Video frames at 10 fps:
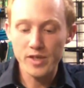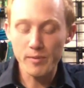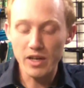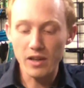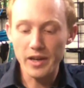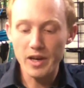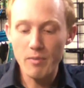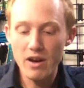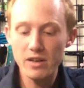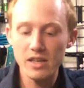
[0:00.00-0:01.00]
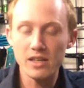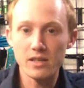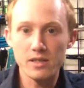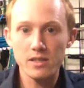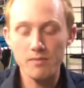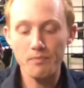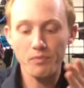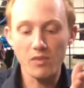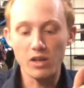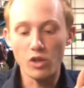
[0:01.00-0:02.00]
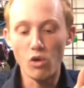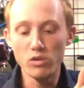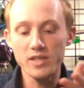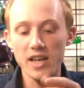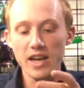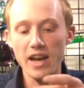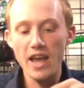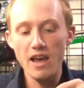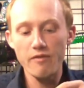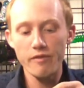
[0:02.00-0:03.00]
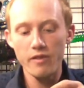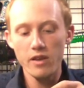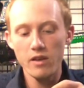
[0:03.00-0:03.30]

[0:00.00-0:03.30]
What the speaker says: Something I like about it is the whole second half